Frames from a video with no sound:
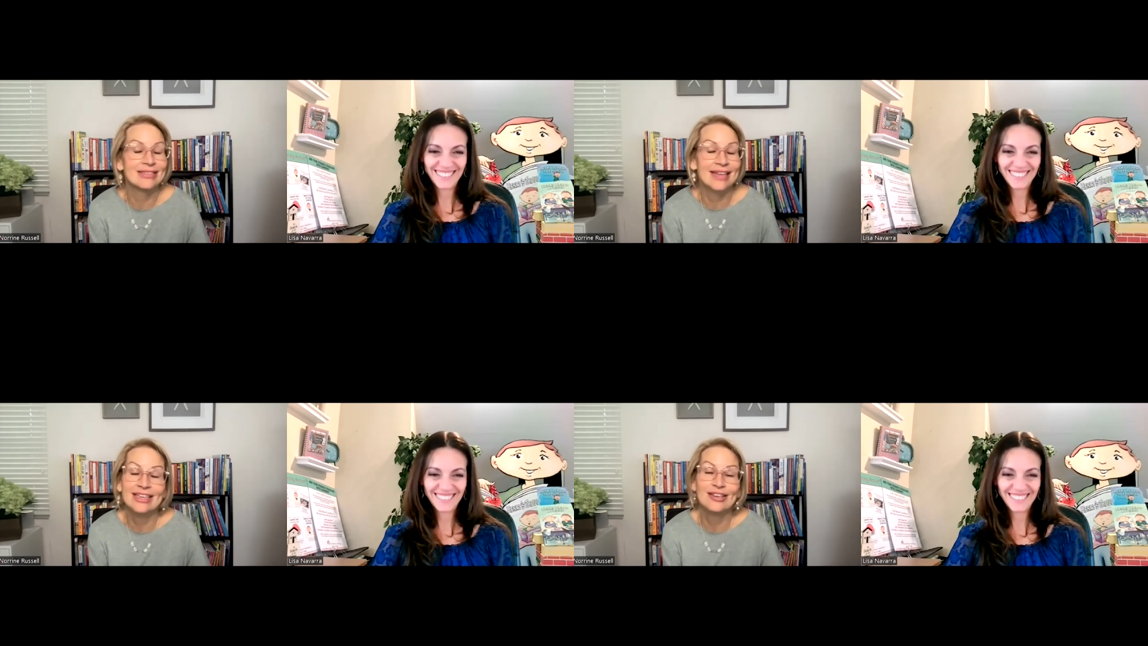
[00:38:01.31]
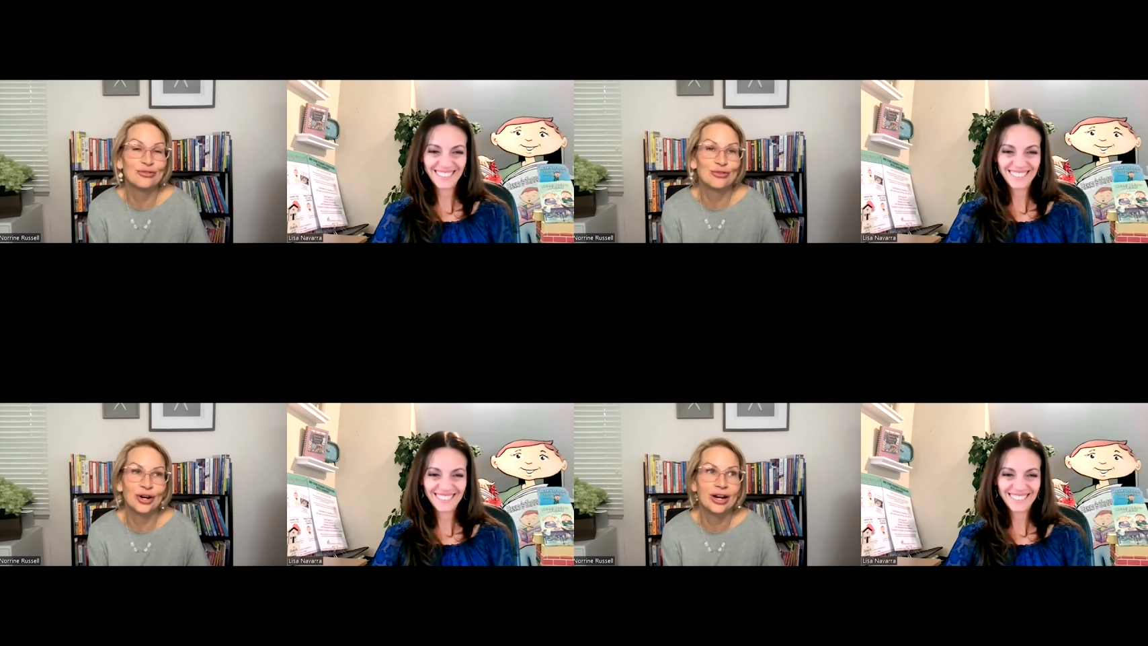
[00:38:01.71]
Speaker 1: Thank you
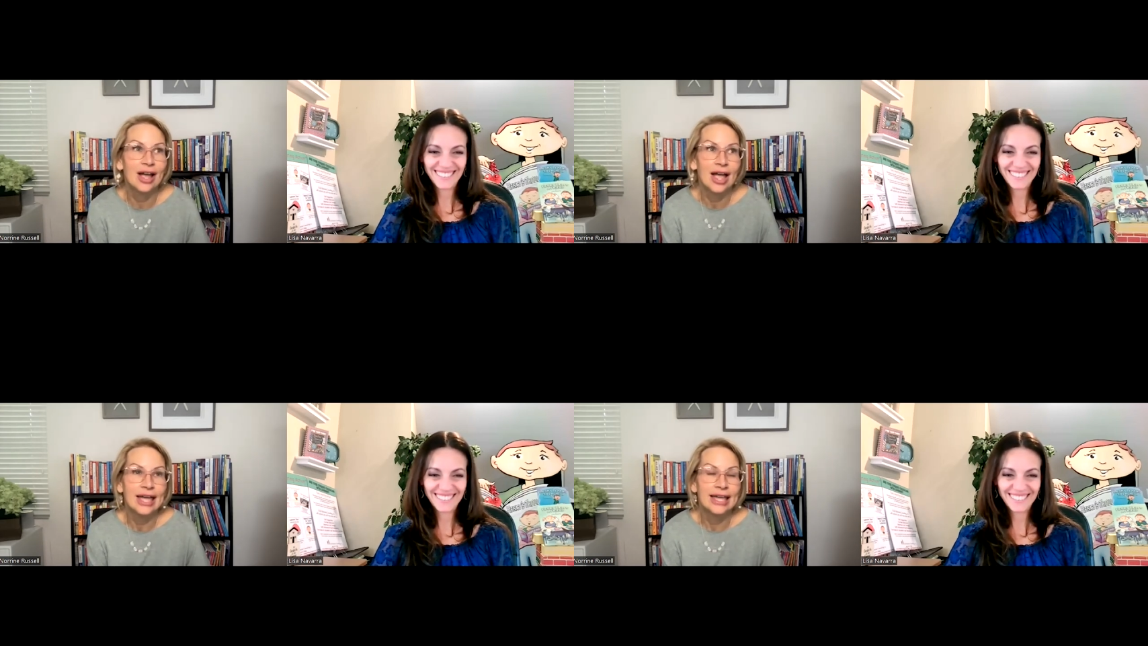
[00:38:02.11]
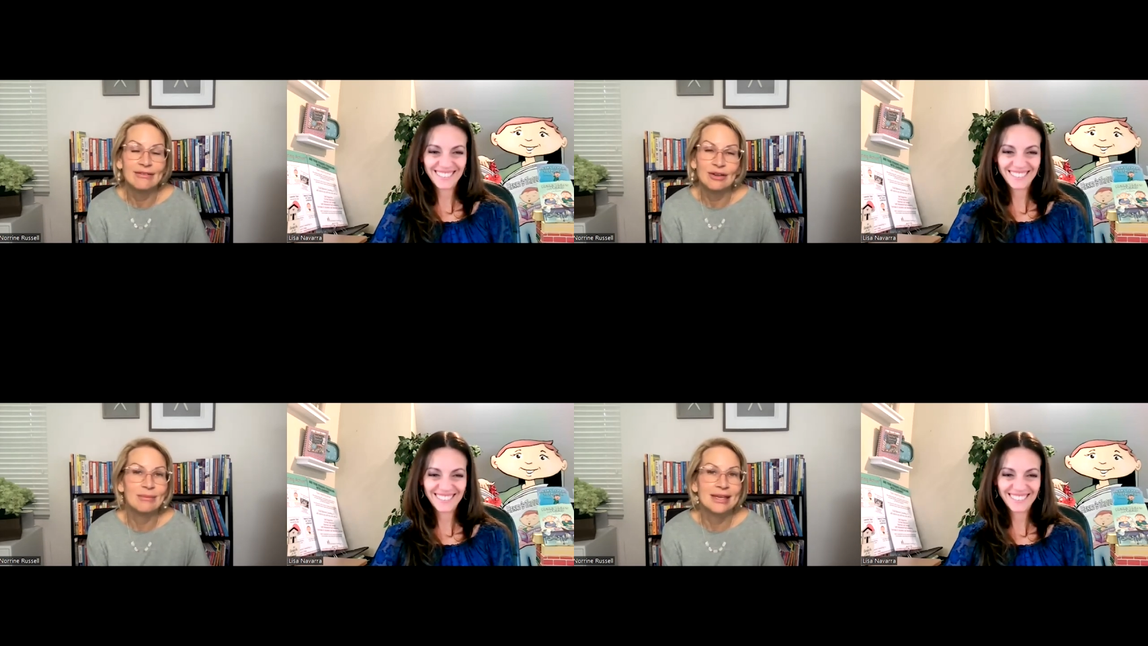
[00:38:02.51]
for
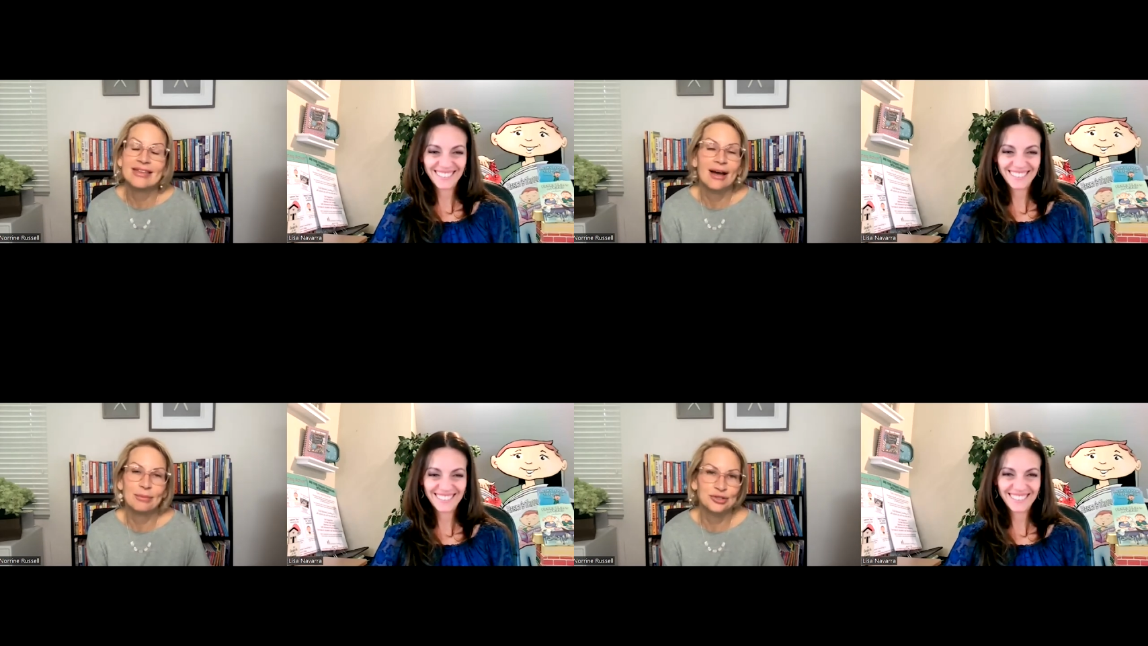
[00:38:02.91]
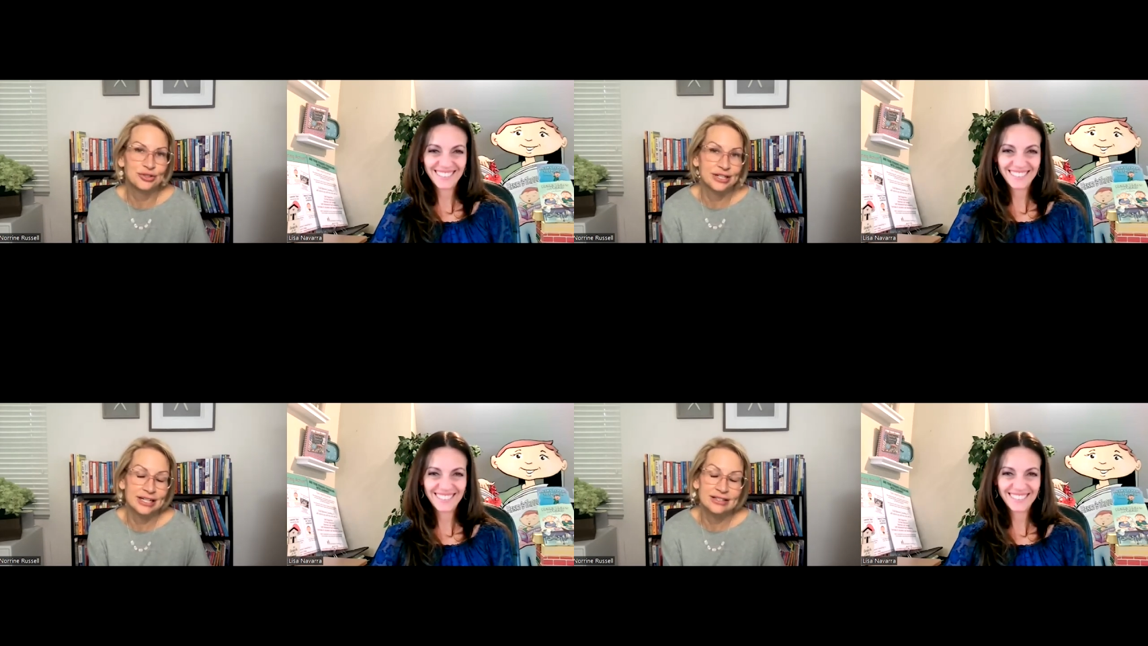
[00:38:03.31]
giving me the
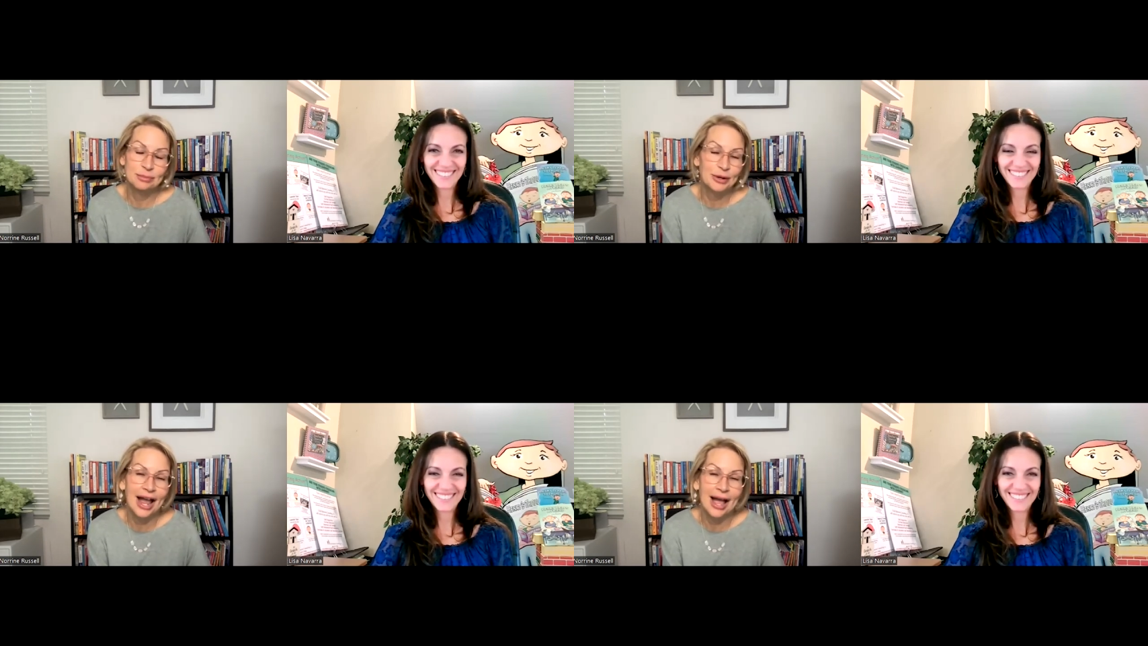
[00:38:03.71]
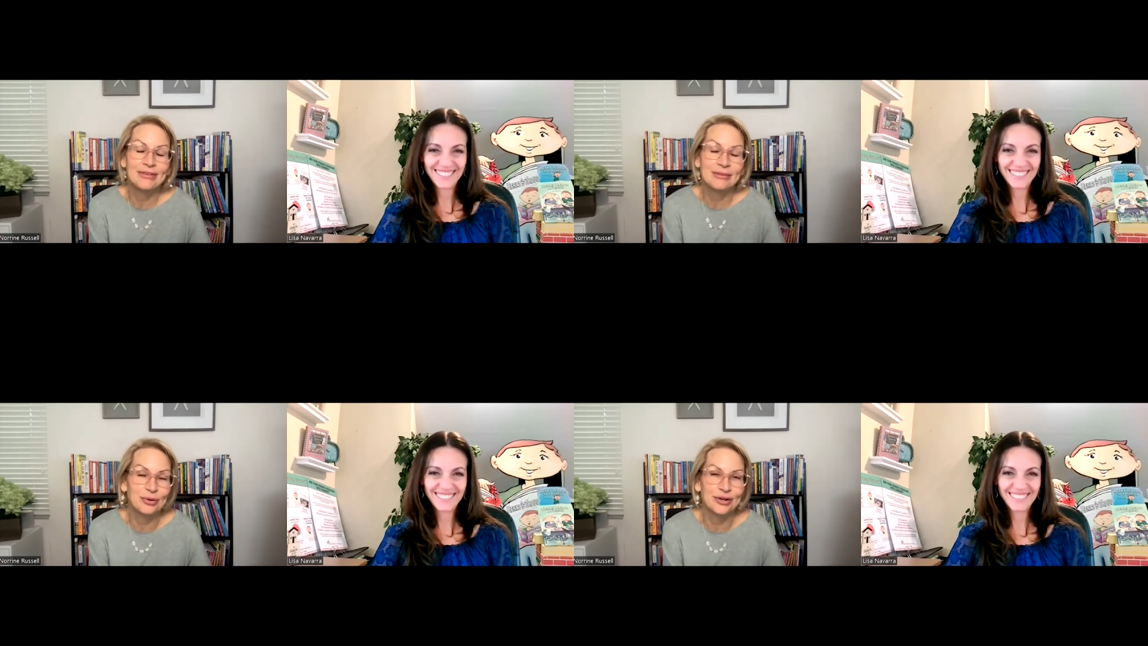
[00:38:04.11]
opportunity to
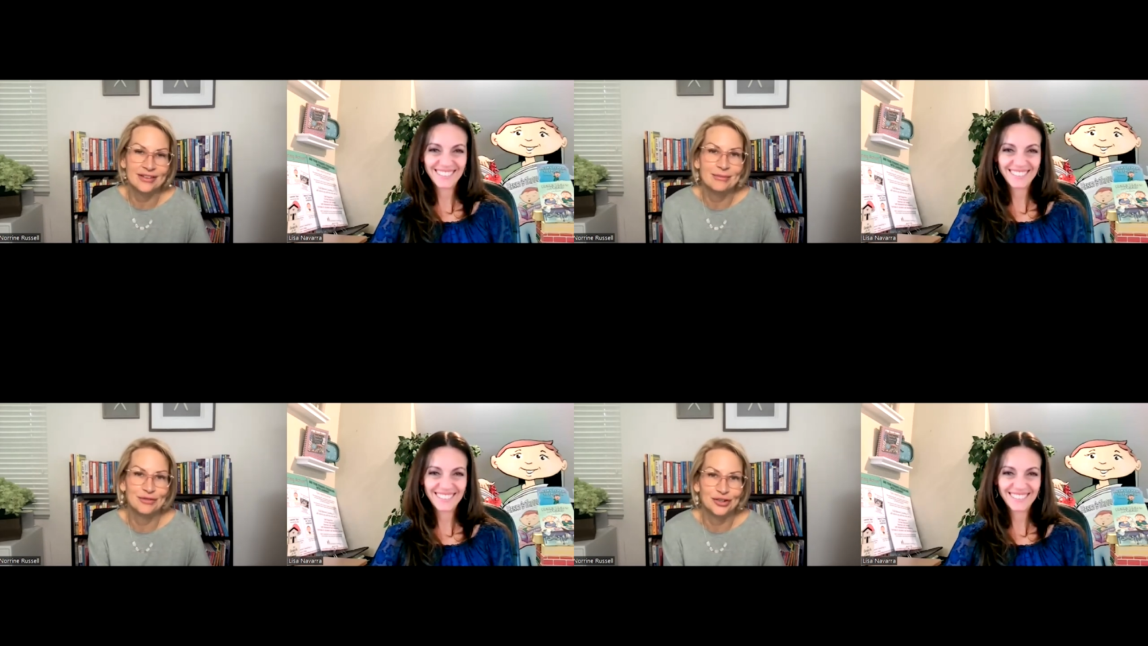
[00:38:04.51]
perhaps support some of